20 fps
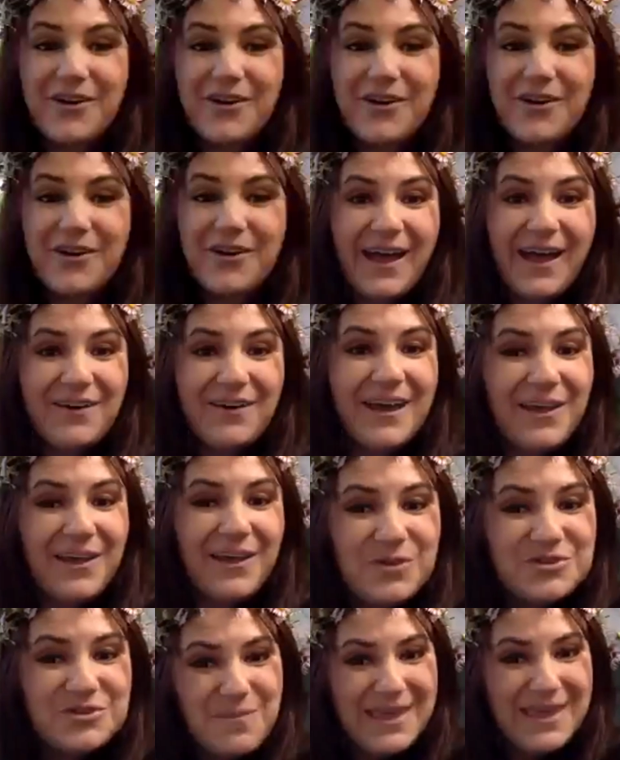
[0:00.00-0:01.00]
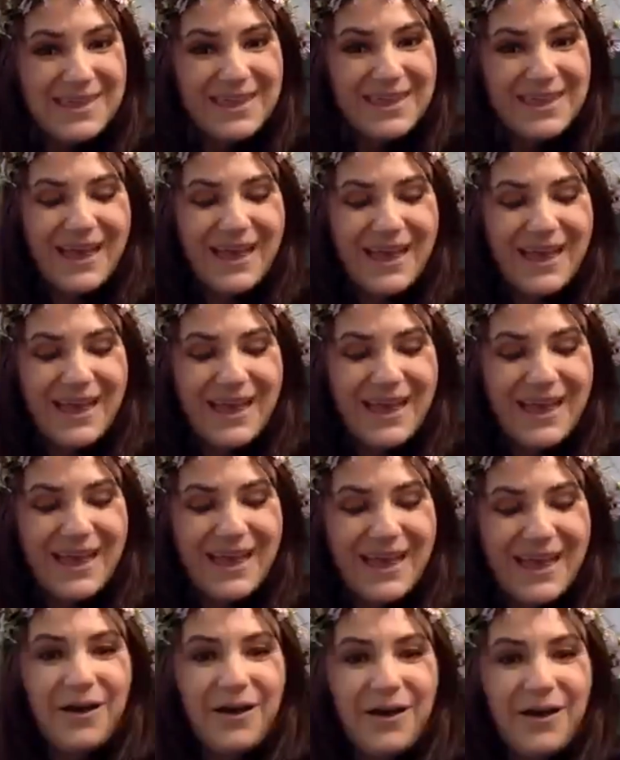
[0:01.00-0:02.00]
I hope you enjoy making it at
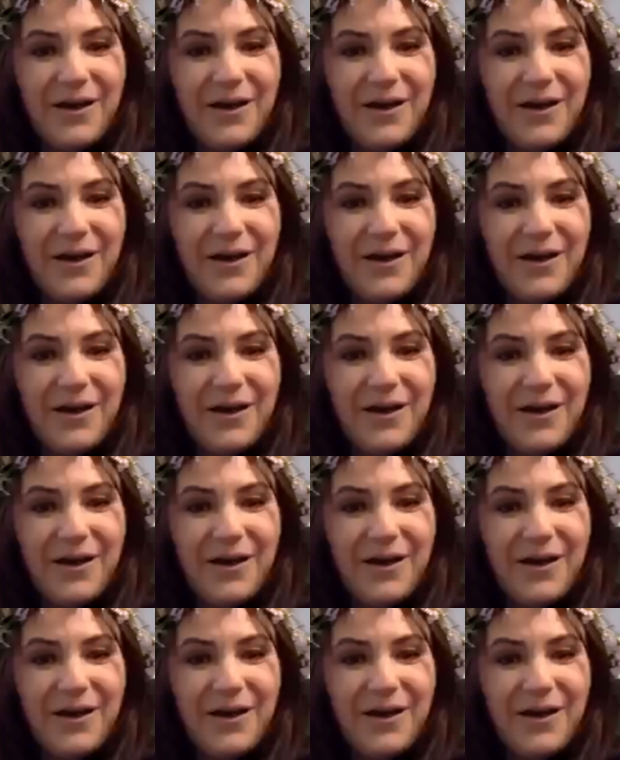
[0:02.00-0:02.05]
home.